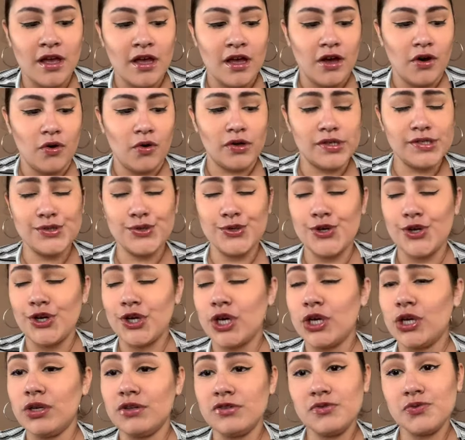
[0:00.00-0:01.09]
Also, your
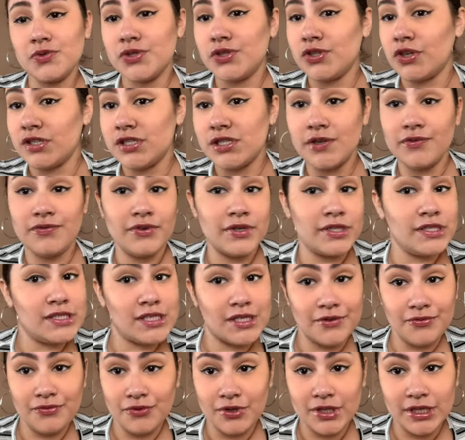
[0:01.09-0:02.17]
clothes will start to fit
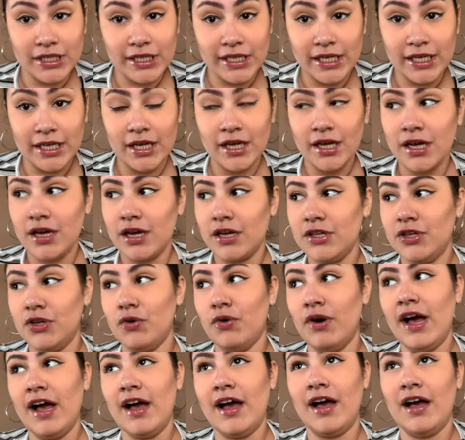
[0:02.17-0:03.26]
differently. You'll
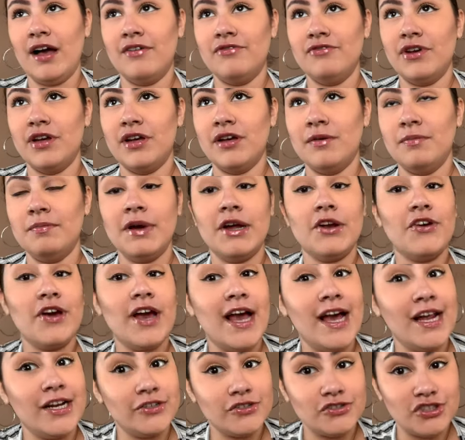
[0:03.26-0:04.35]
have better
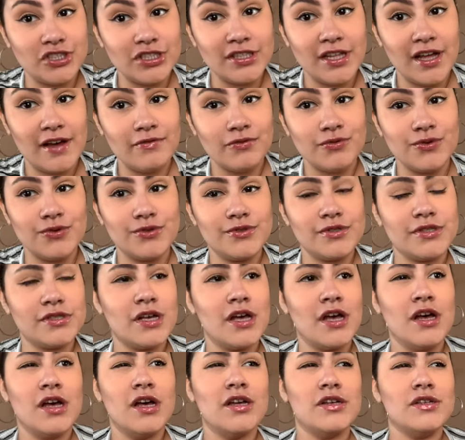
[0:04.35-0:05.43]
energy levels.
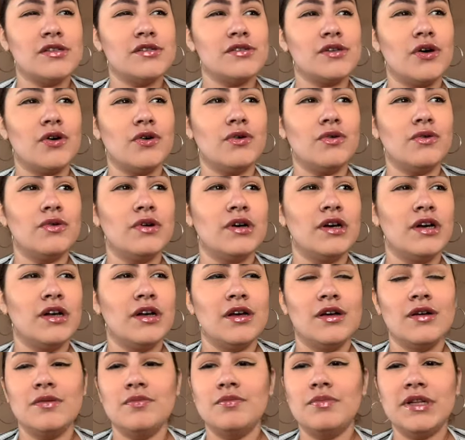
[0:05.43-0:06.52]
So
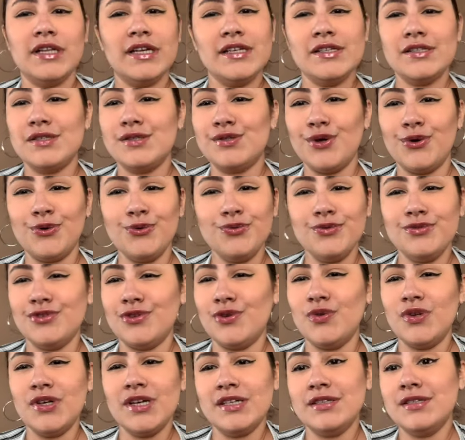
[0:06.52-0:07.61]
please don't
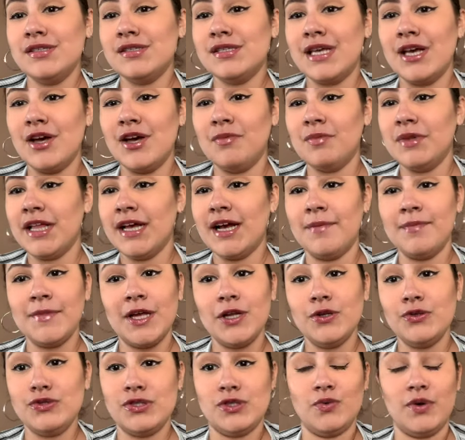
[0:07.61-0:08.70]
look at the scale and be like, I'm not
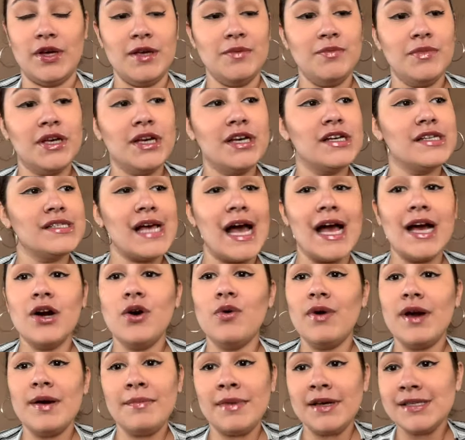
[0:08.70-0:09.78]
losing weight, because I could
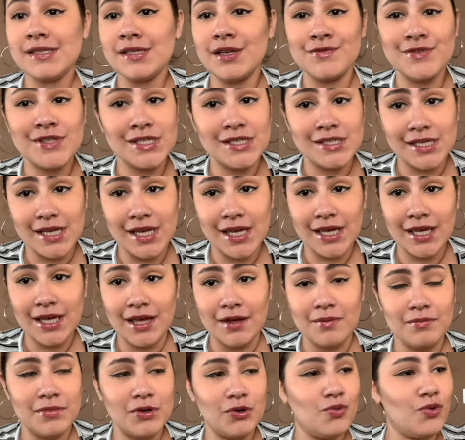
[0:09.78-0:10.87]
weigh myself today
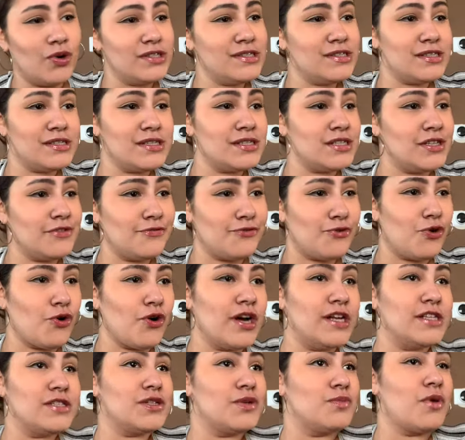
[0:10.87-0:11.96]
and be 164
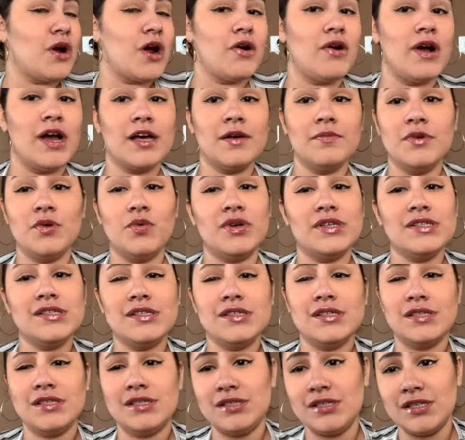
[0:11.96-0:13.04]
and tomorrow I could be
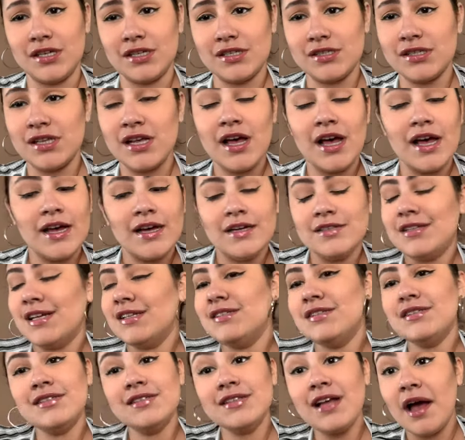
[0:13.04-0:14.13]
166. That
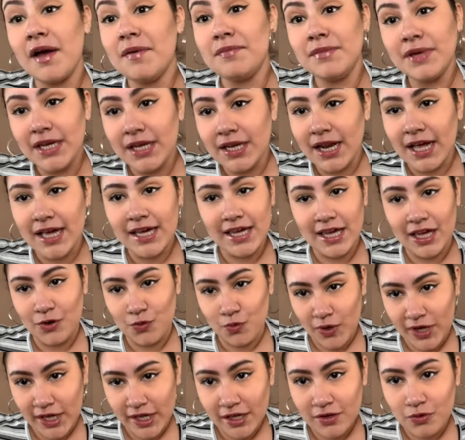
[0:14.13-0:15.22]
does not mean I gained
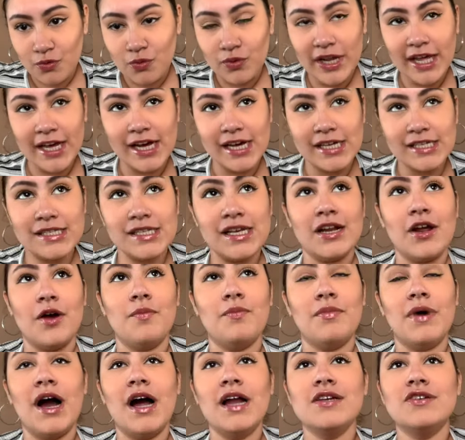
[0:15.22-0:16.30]
weight. Like I said, our
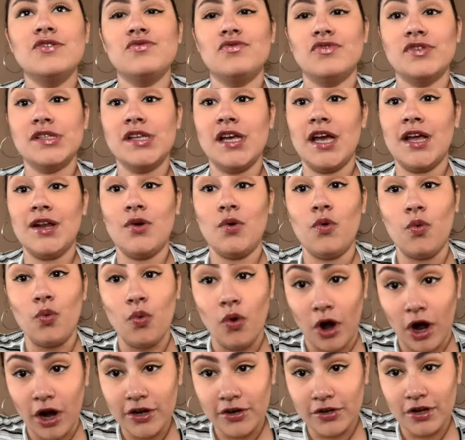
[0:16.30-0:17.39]
bodies retain
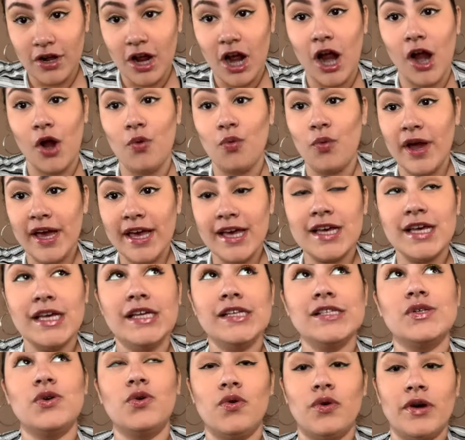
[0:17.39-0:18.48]
water. Our weight
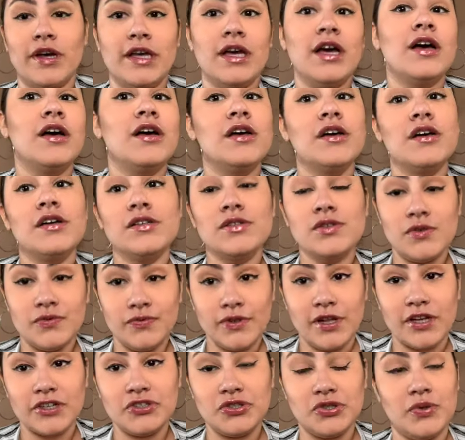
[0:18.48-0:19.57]
is going to
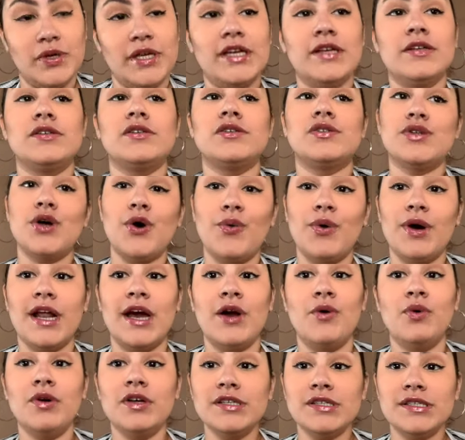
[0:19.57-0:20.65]
fluctuate. So what I
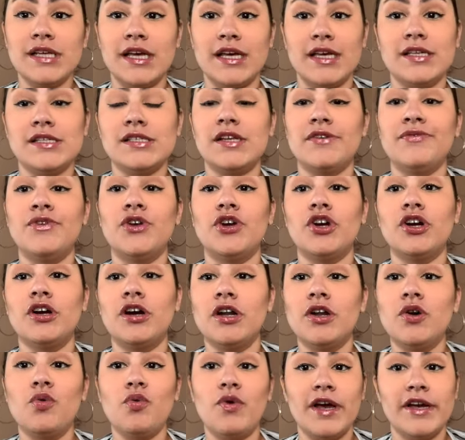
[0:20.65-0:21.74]
will say is, if you're
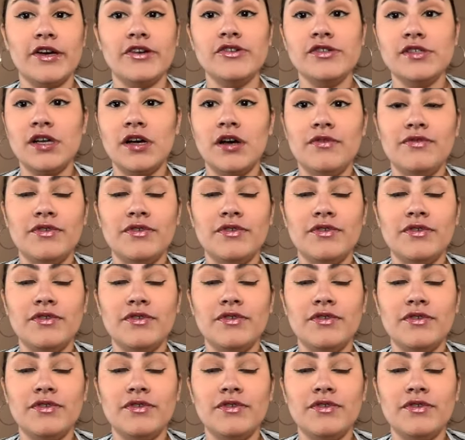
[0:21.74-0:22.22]
gonna weigh yourself,